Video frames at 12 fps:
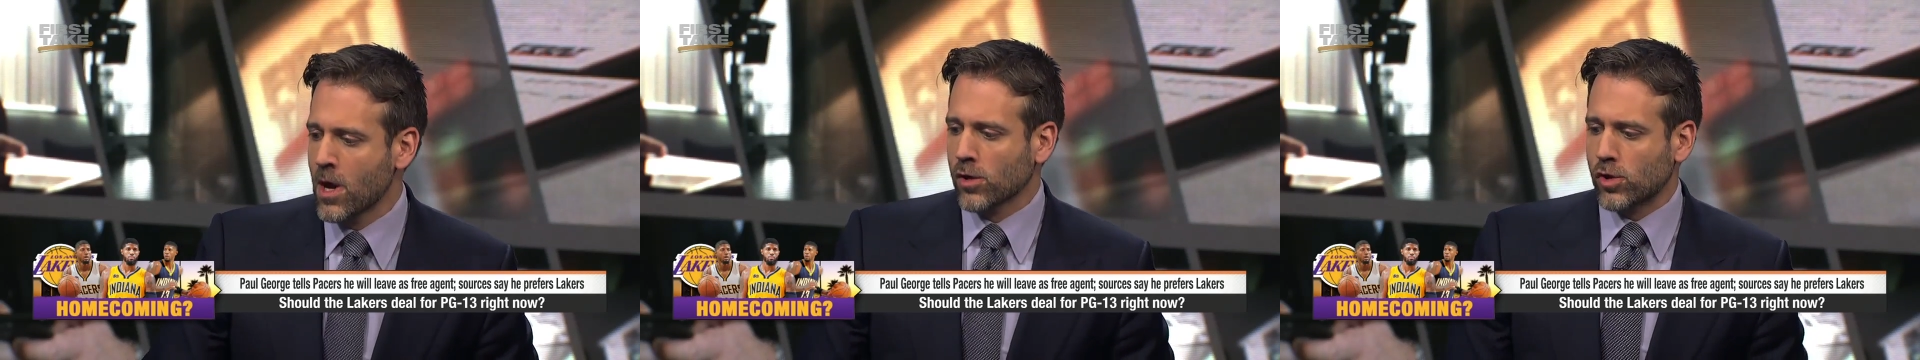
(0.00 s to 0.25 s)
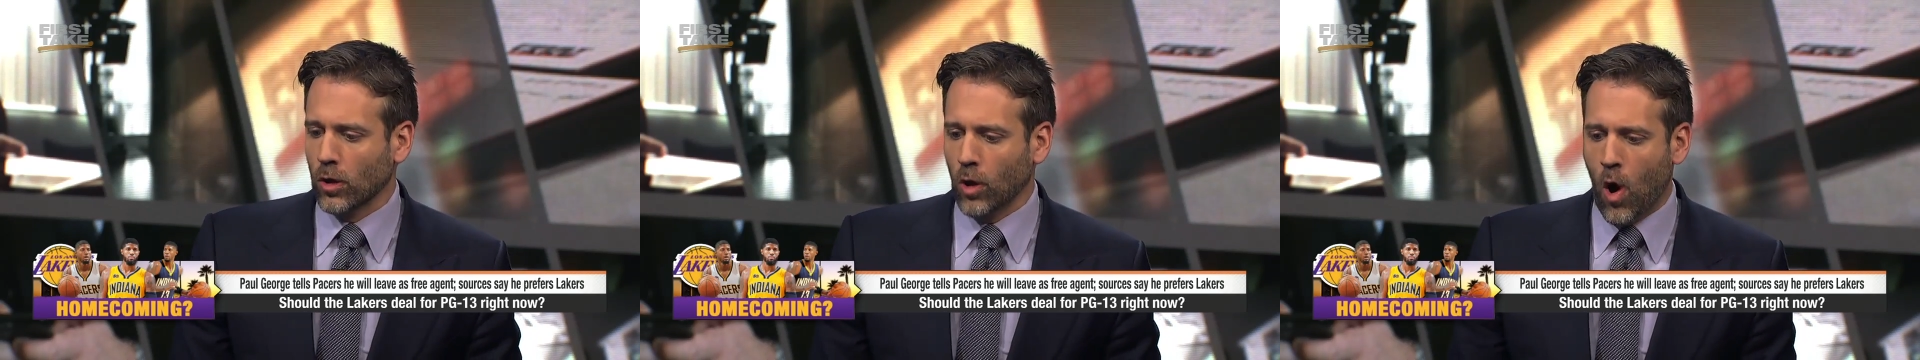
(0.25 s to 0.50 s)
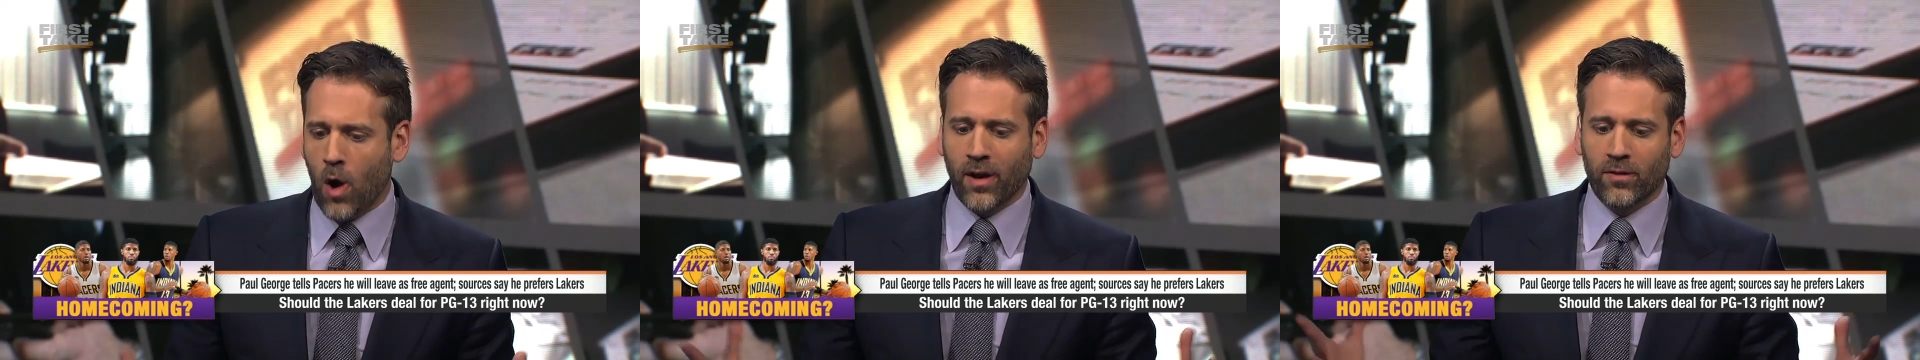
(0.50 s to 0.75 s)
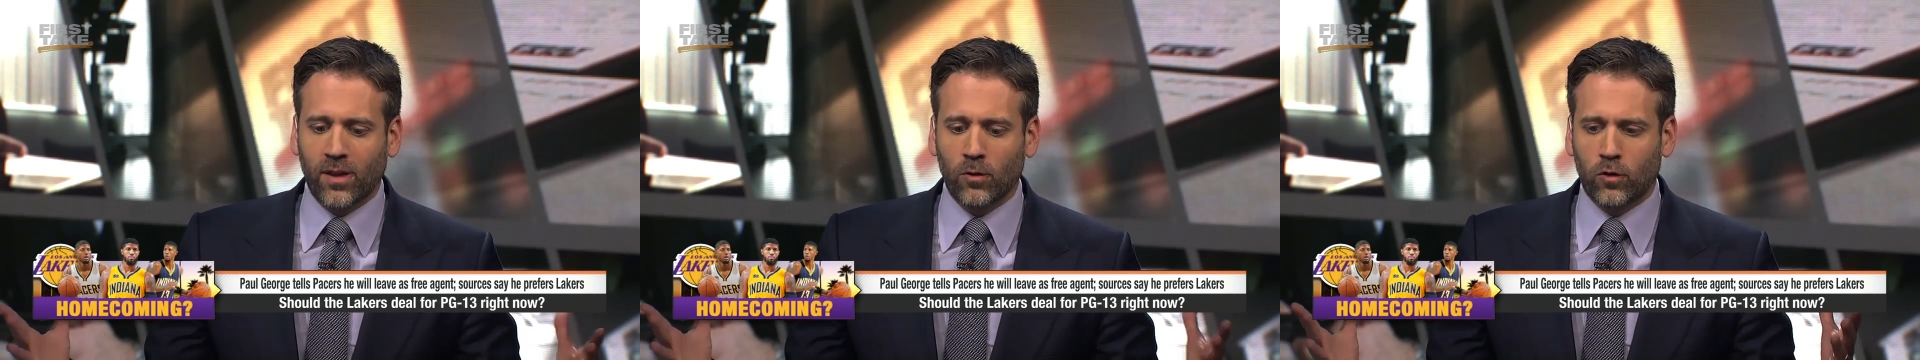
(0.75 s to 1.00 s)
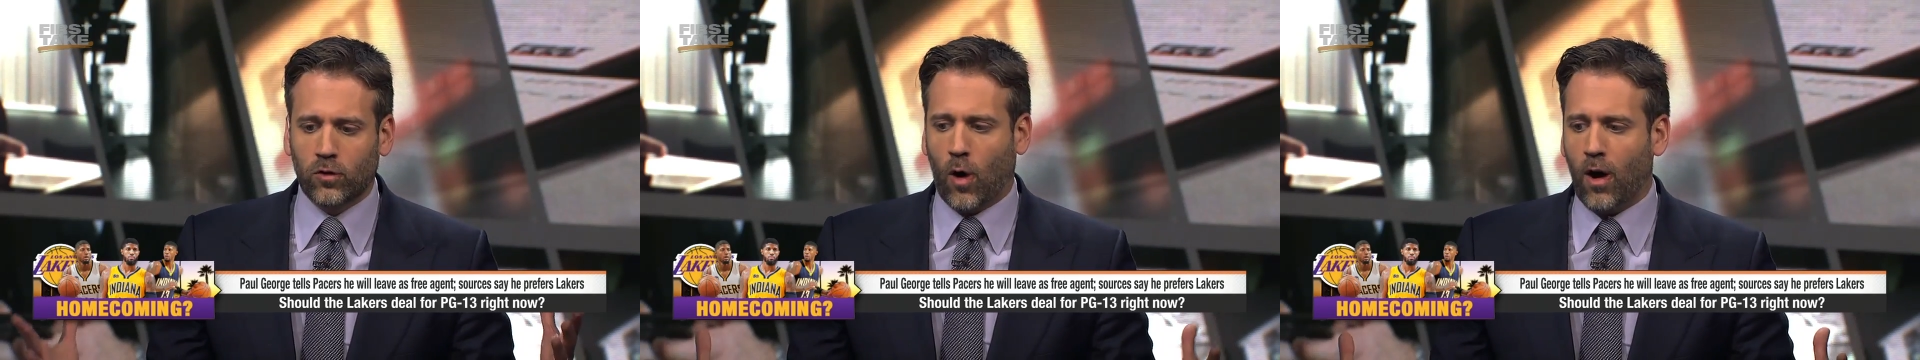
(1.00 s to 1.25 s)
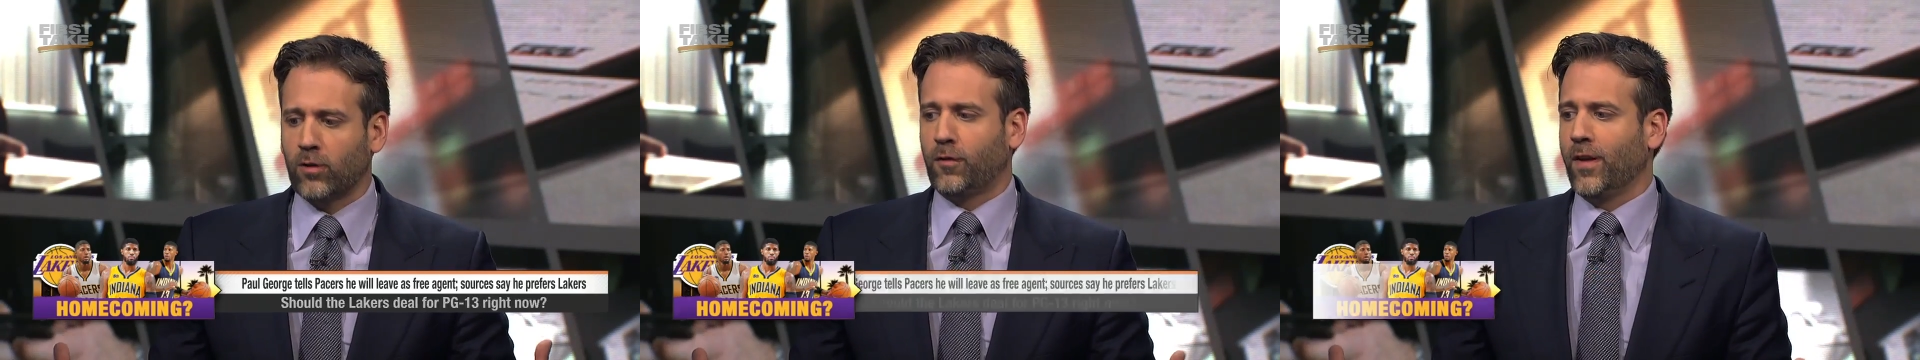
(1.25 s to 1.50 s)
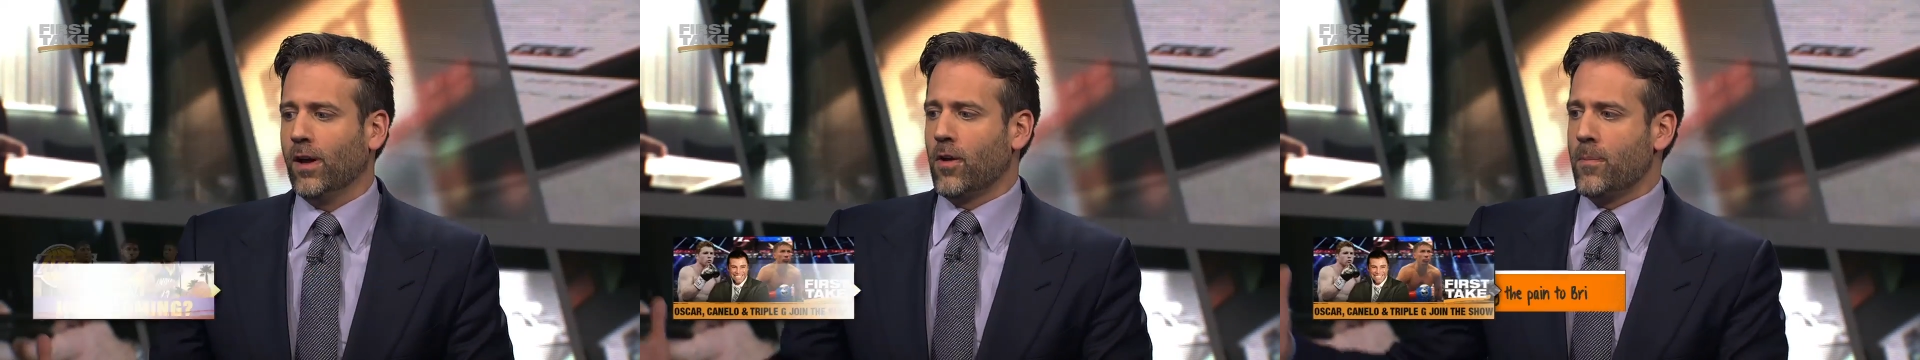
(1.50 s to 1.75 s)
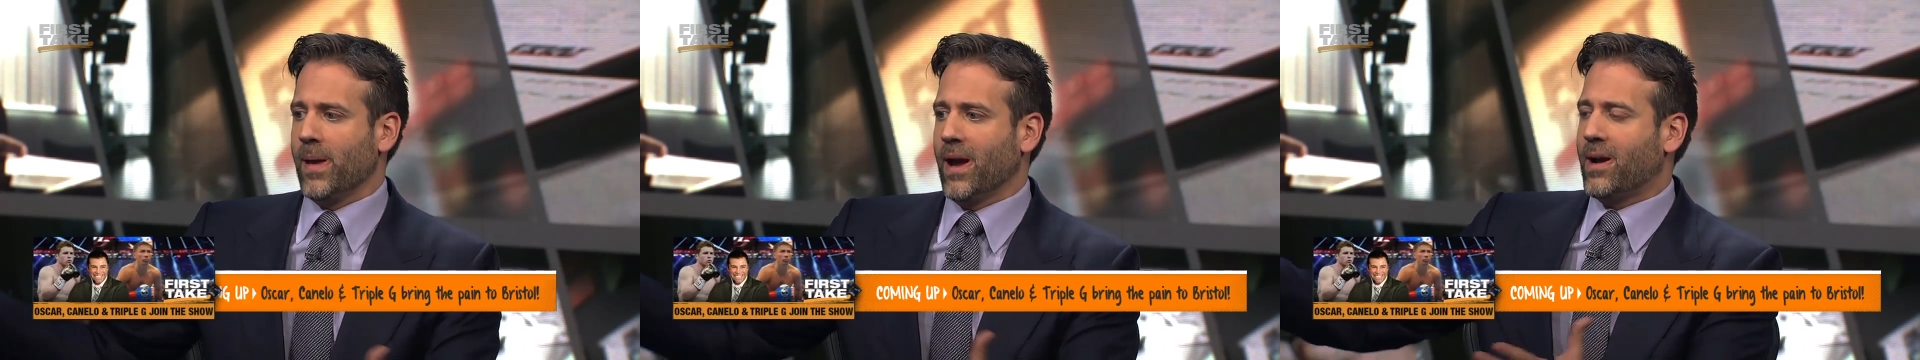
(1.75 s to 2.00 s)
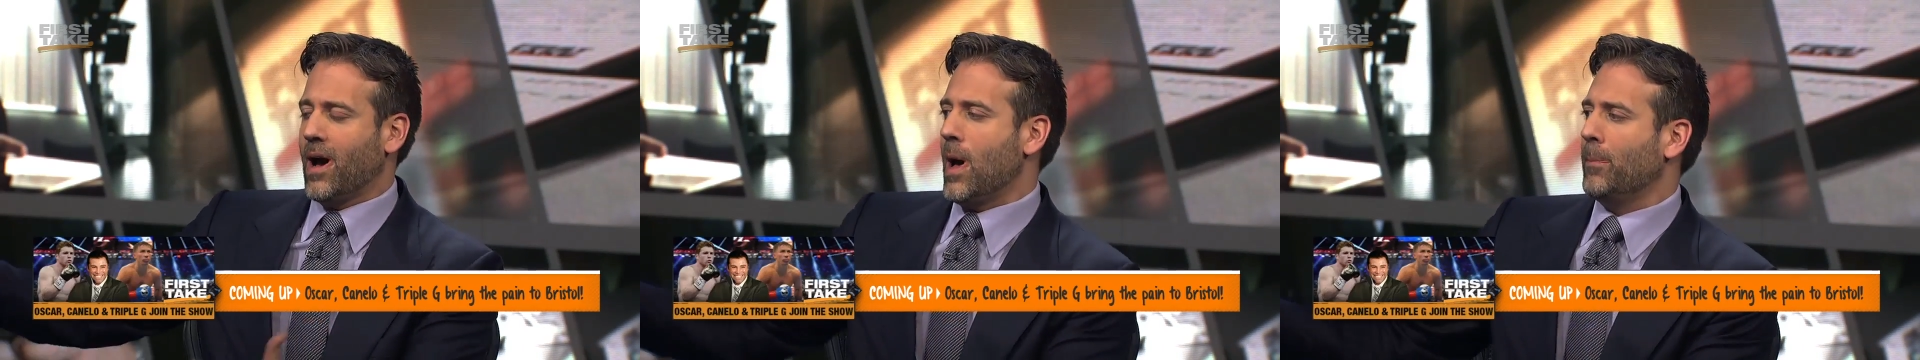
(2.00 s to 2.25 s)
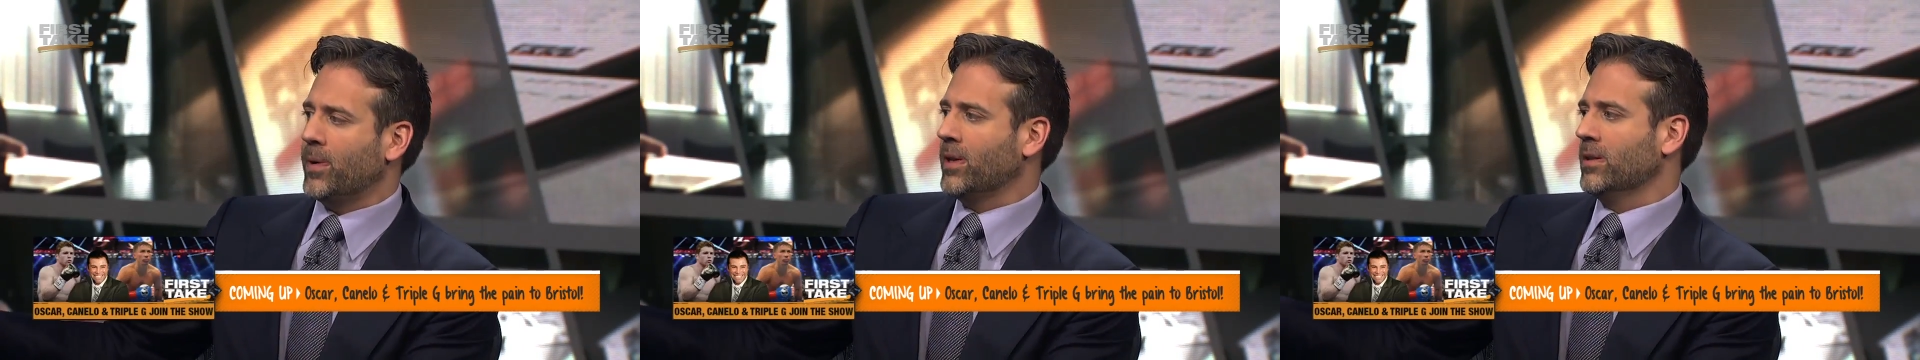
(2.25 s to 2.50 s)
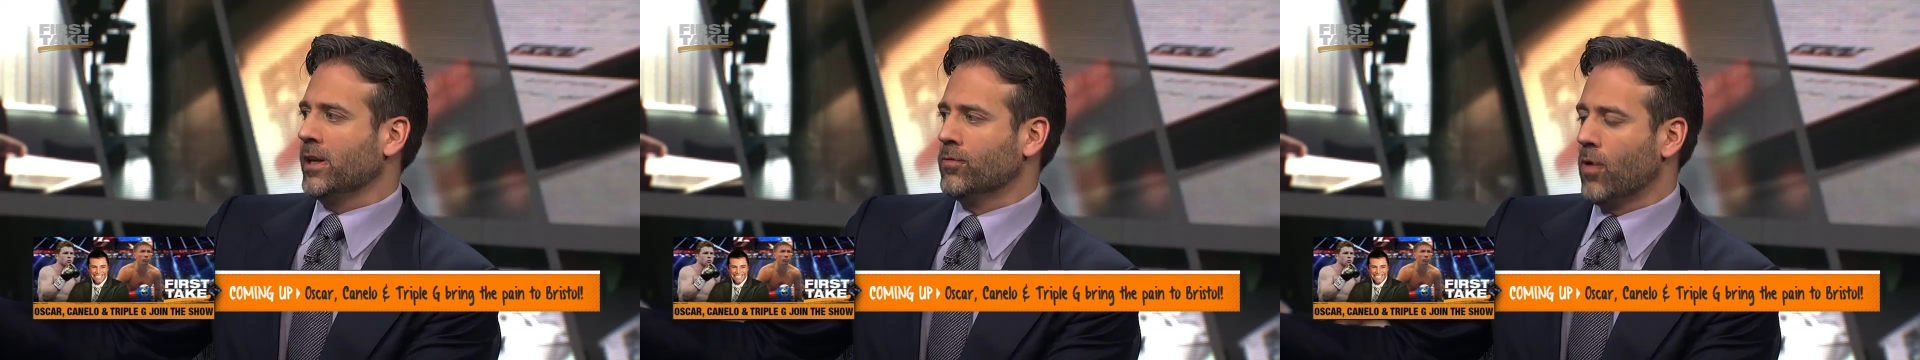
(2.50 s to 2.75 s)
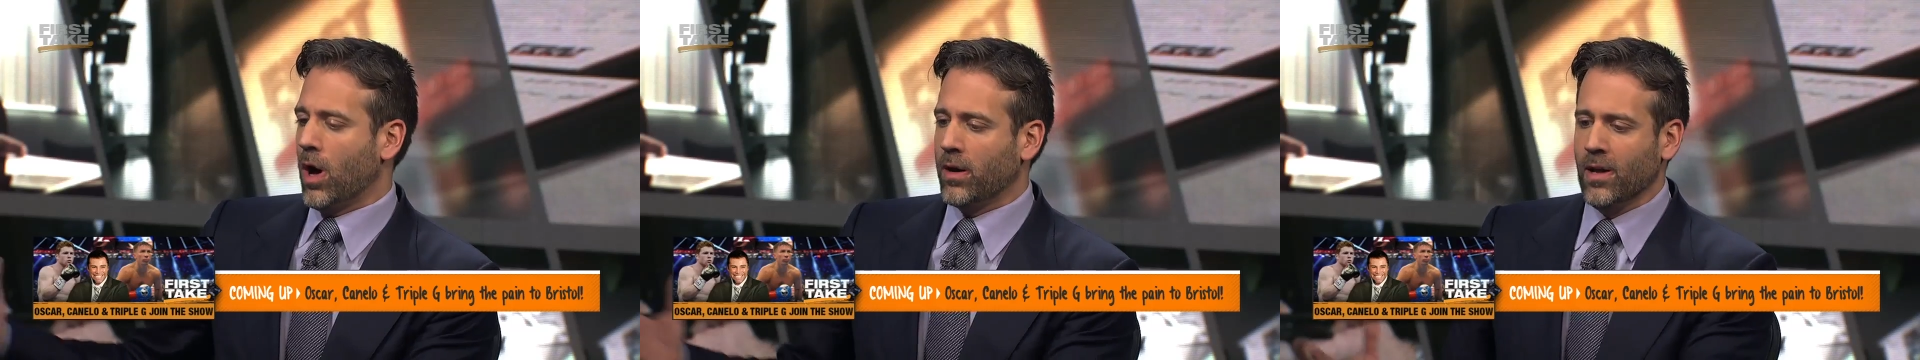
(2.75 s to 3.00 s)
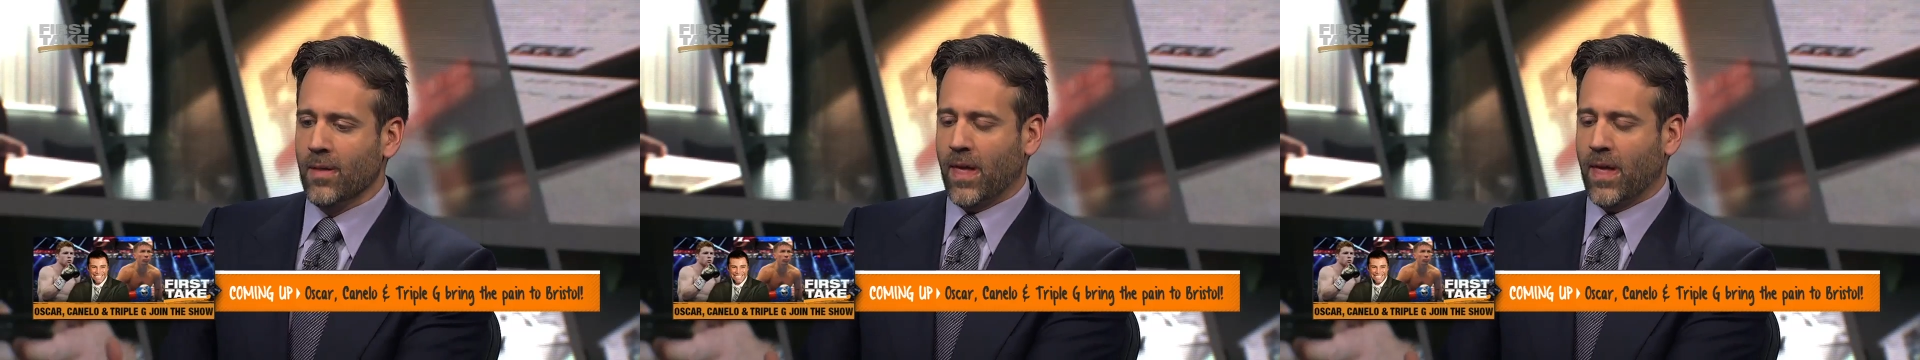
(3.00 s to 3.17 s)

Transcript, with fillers: so long as those stars feel they're being competently run,